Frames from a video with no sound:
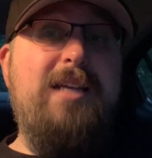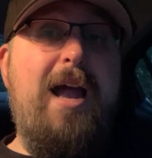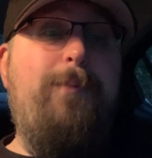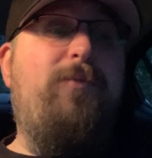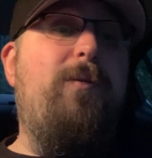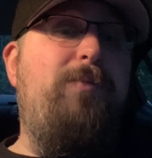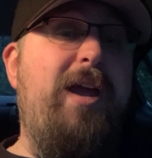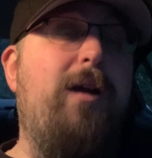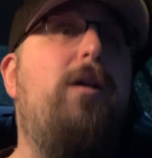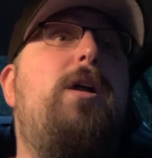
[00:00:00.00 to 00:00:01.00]
app from
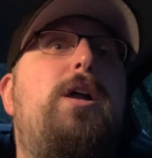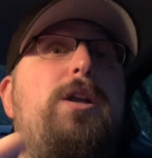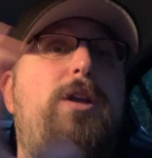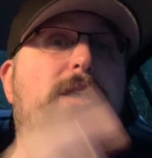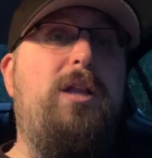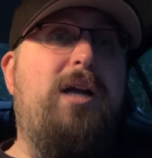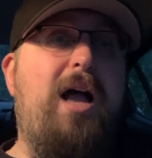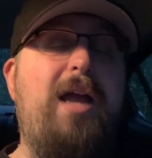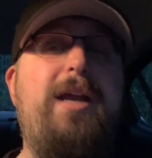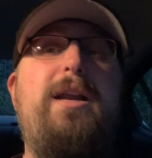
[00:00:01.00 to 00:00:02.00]
there you click
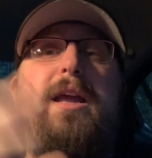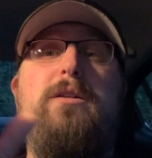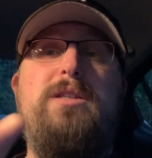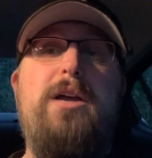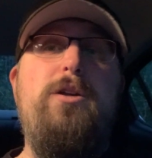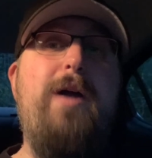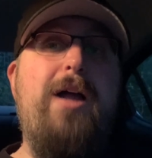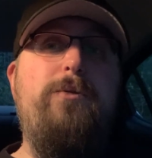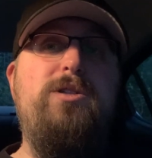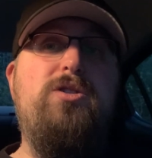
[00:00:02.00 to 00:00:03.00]
on it it'll tell you how
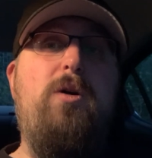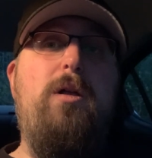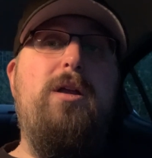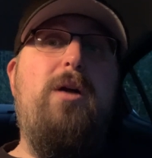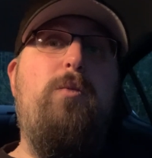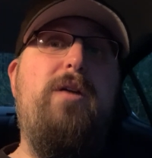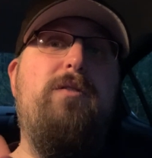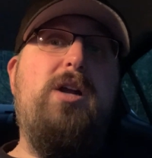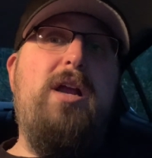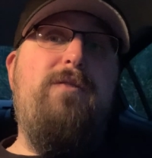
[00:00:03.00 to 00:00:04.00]
to install it on
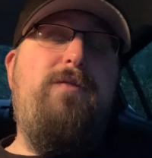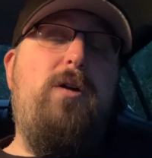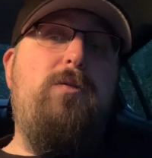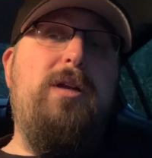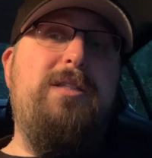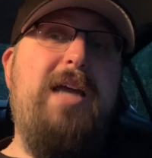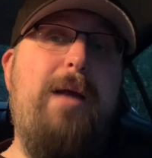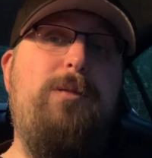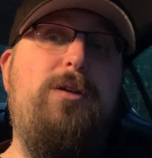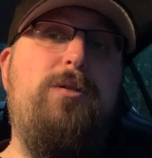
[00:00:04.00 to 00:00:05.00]
whatever kind of phone
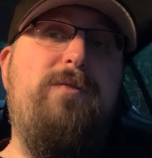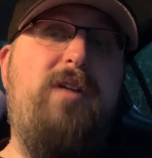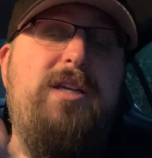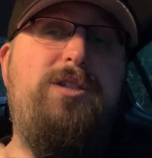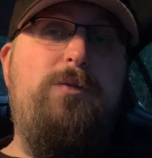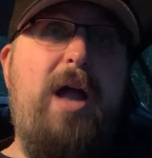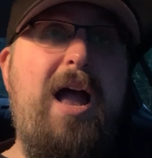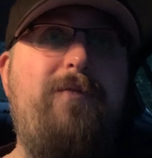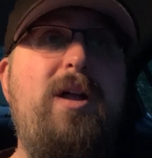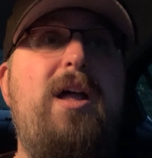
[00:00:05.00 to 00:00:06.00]
tablet or device you
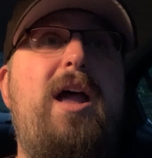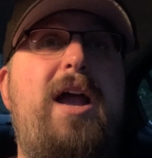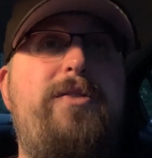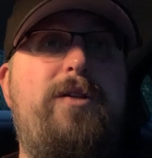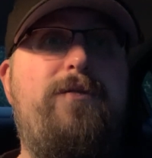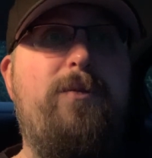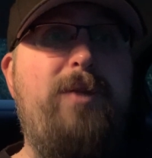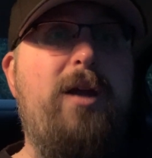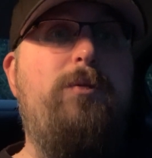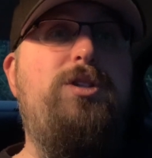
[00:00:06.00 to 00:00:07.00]
have and then from
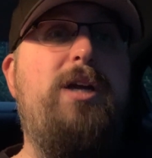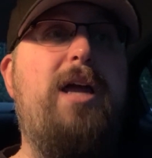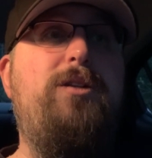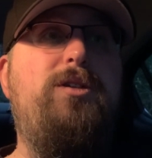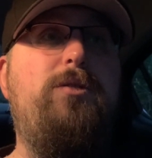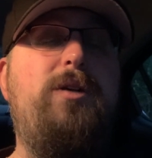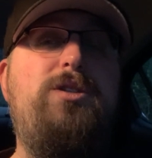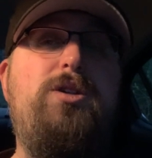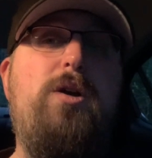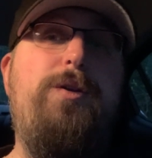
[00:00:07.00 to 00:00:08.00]
there what you got to do
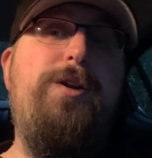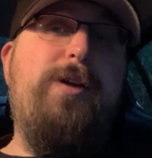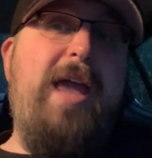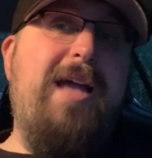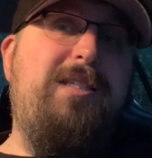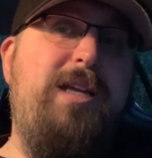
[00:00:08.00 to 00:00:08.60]
is you go to your gas